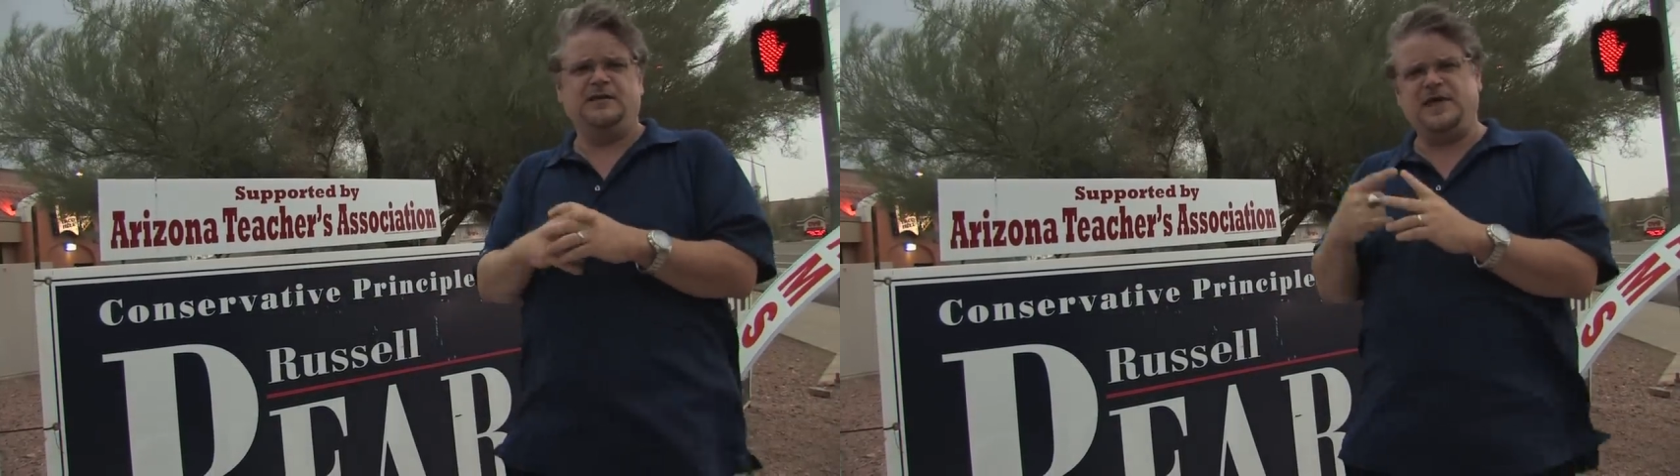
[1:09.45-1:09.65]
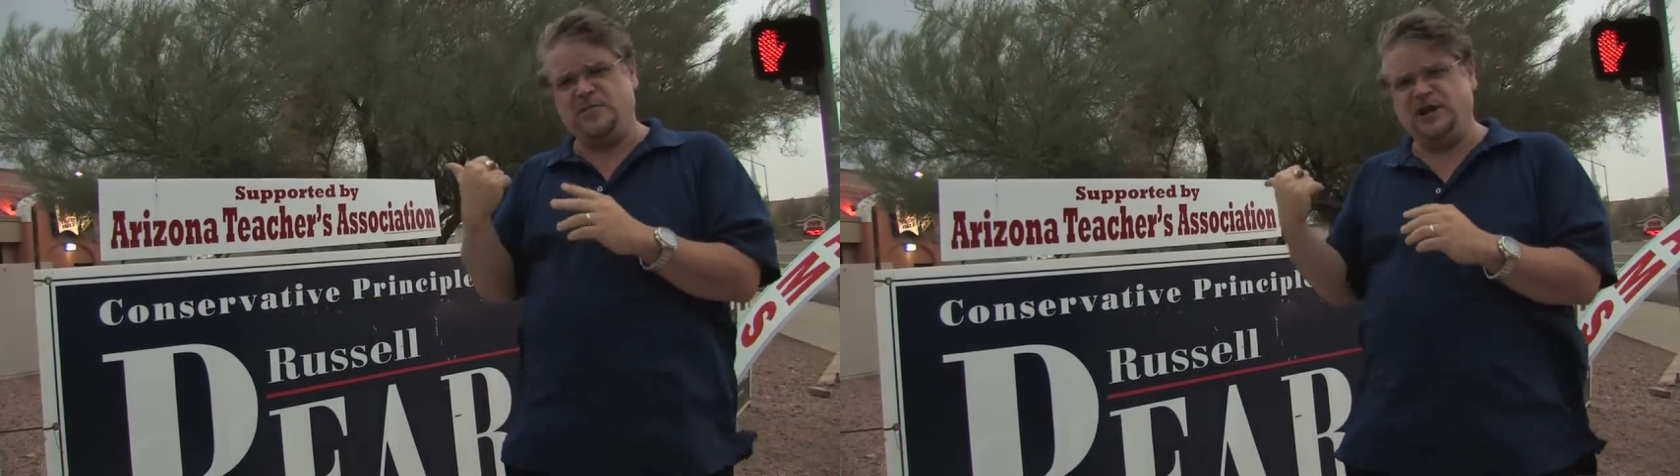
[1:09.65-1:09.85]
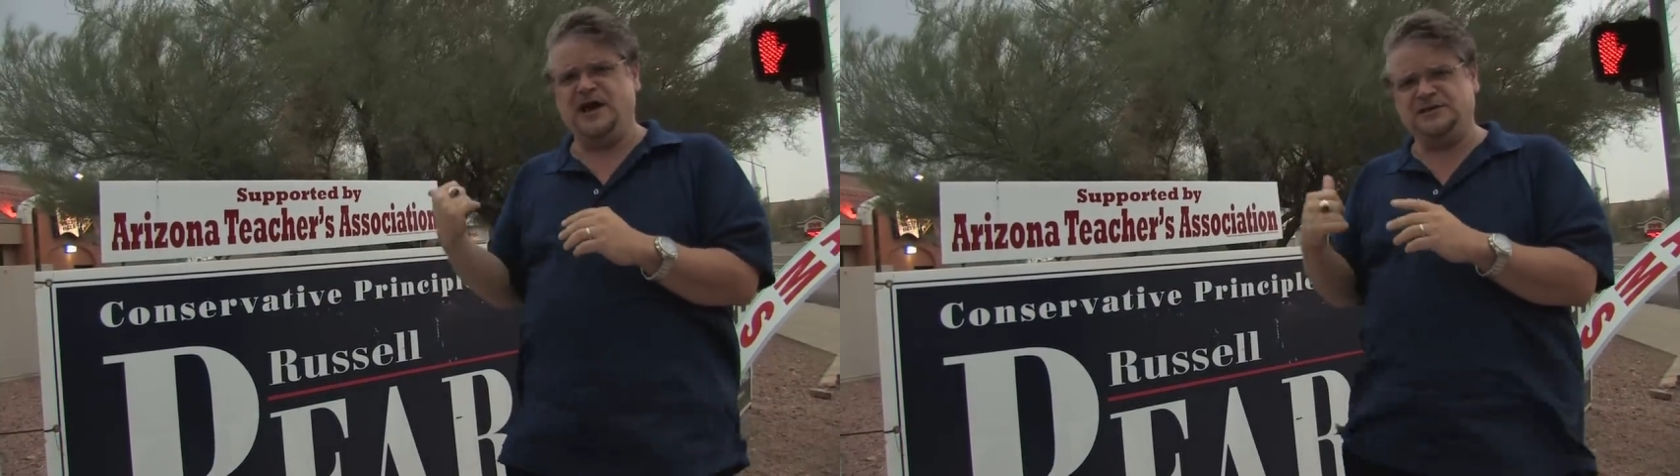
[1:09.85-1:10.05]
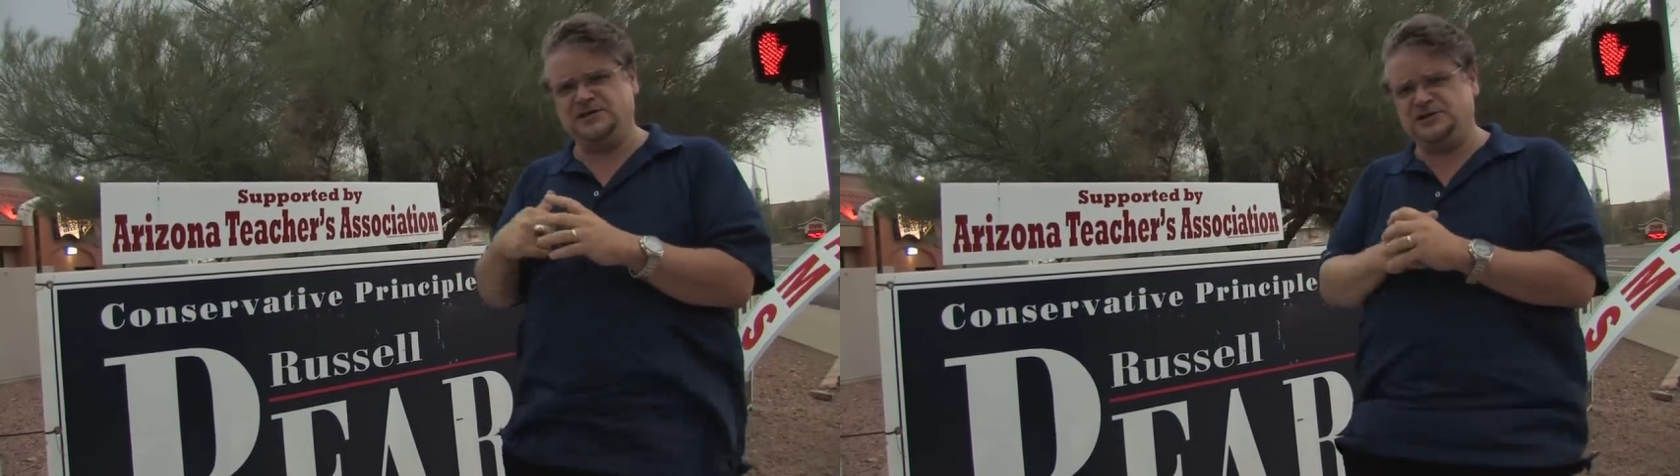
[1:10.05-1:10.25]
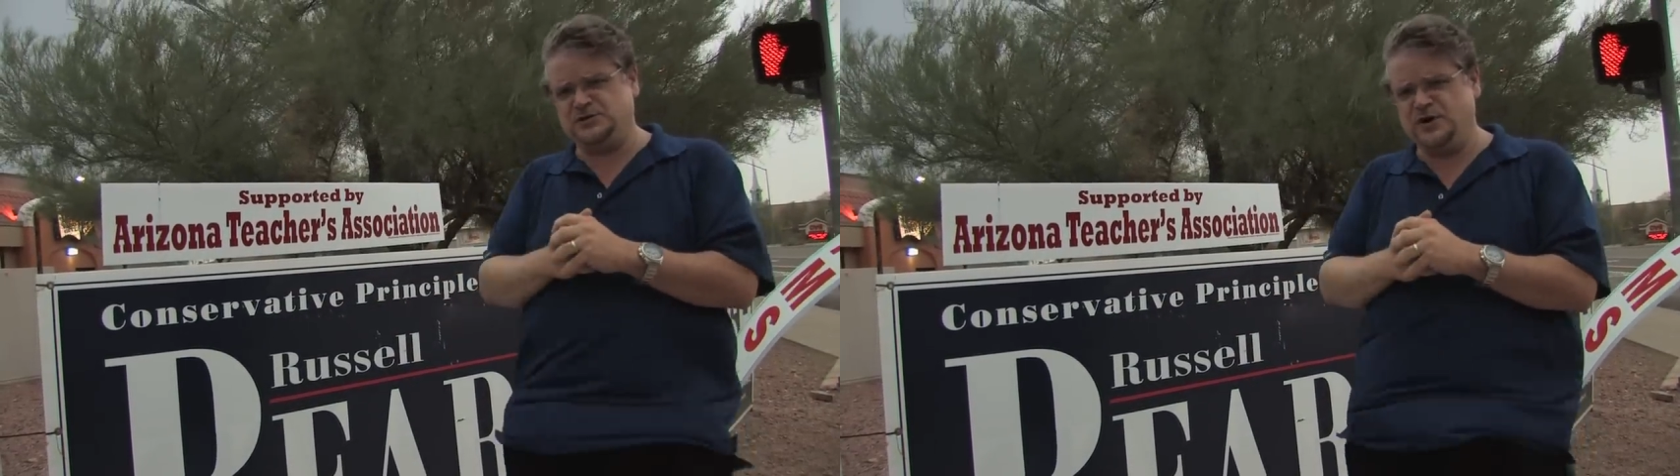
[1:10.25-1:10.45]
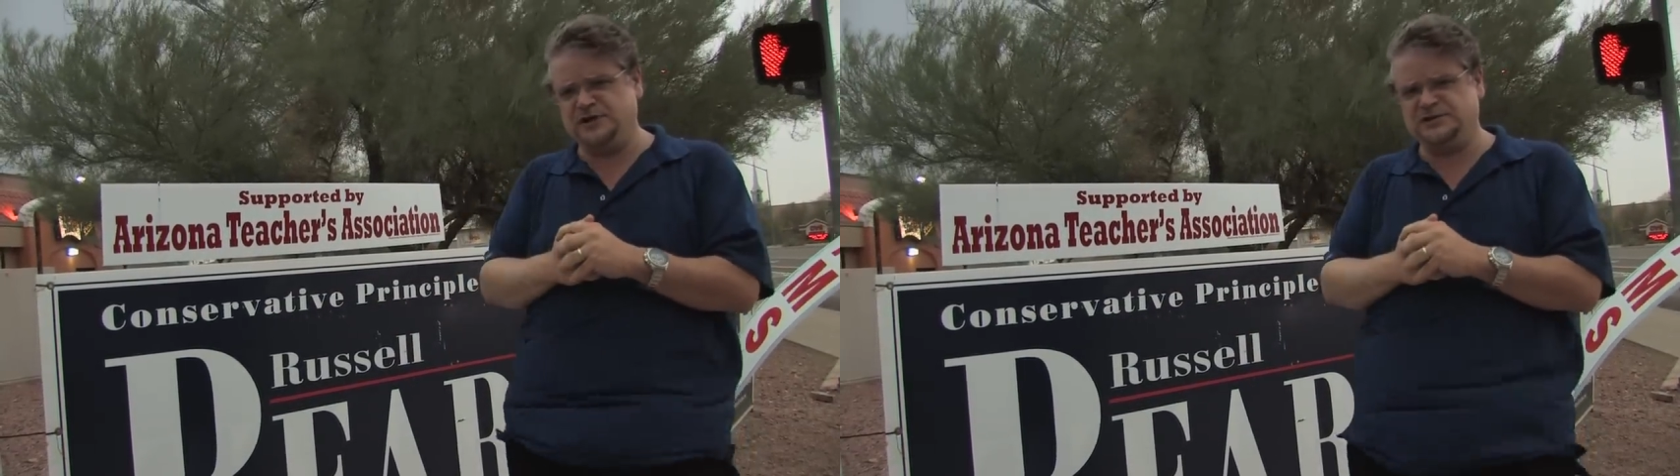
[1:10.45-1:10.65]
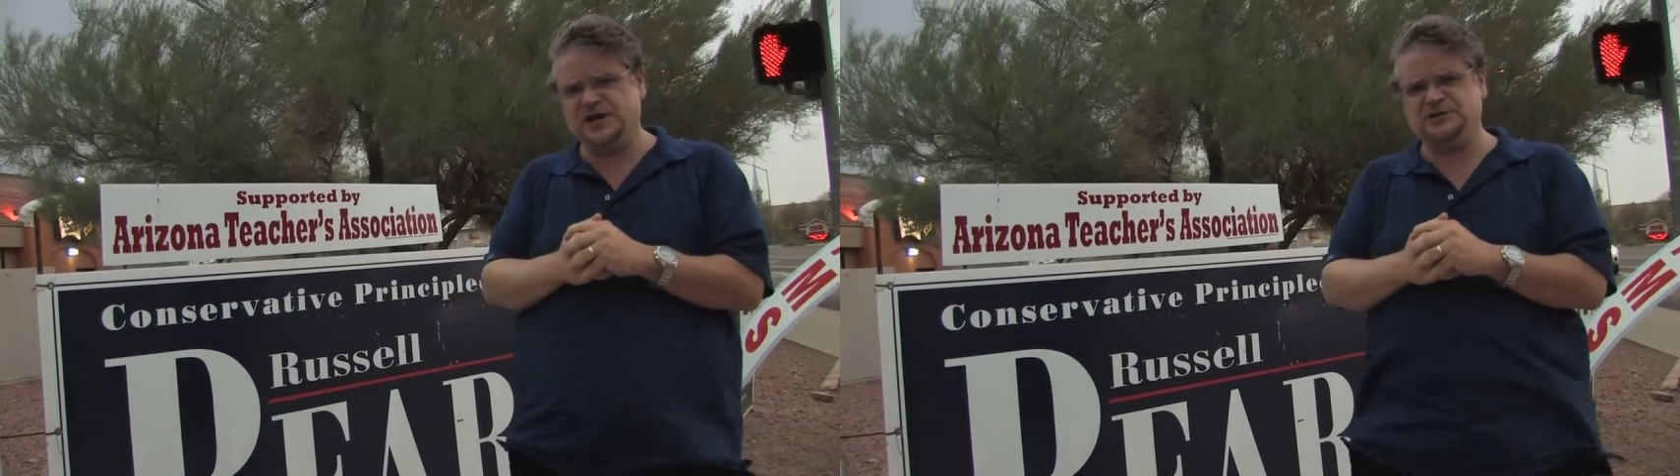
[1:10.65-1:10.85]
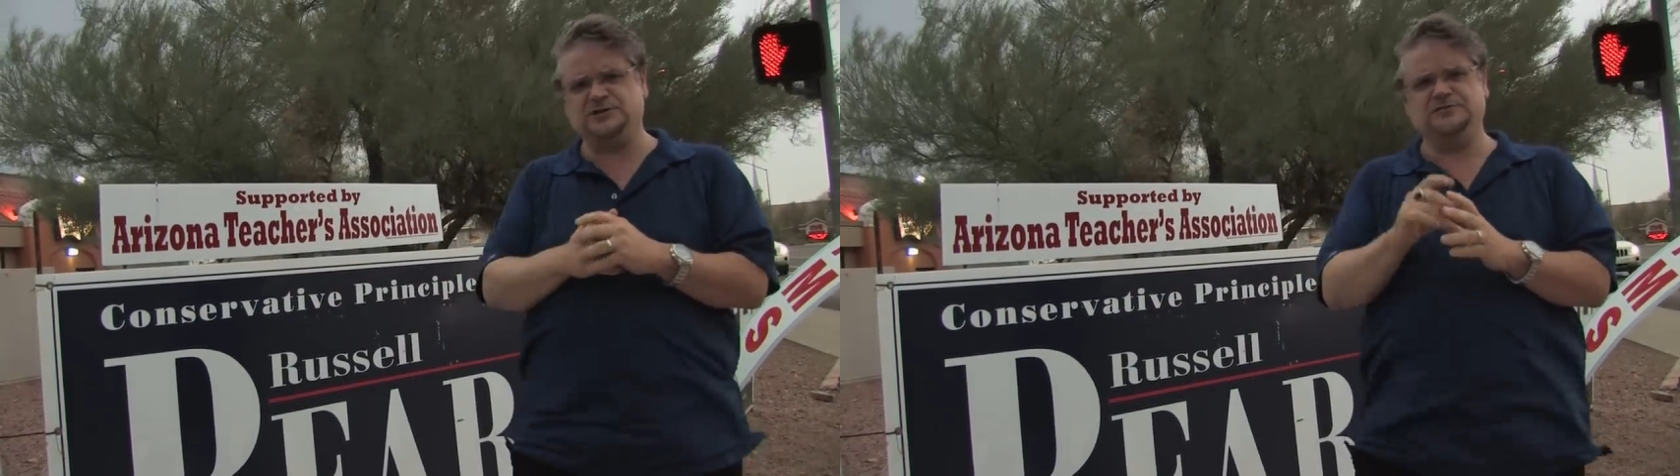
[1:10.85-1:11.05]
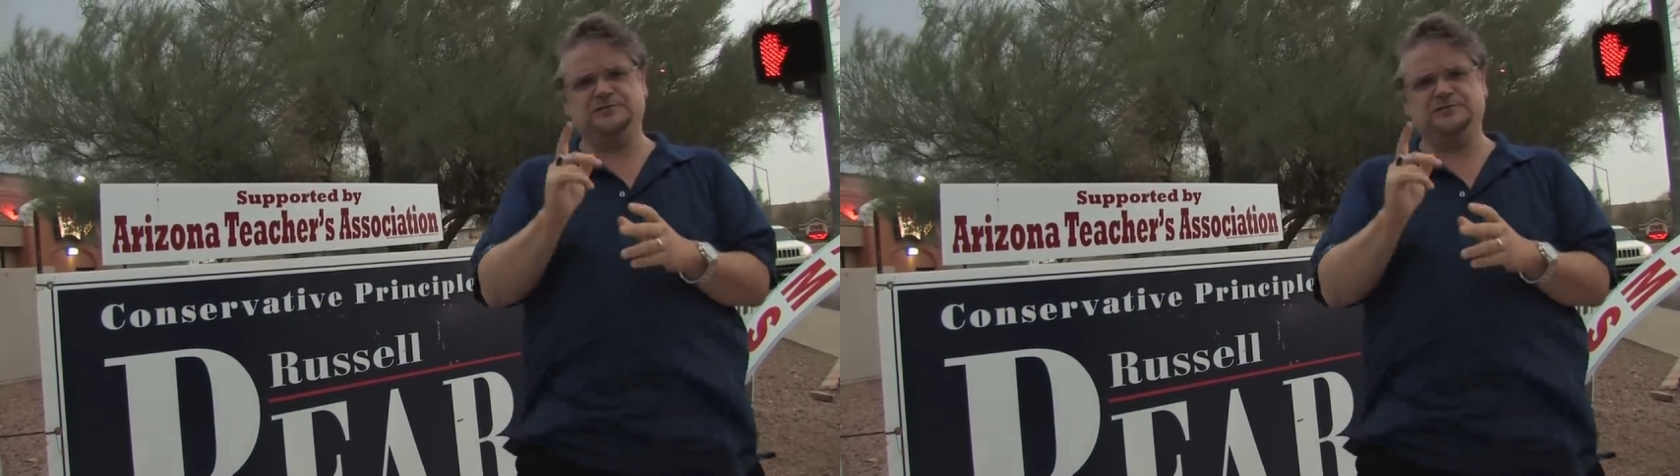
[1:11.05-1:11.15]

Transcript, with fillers: that belongs to this organization.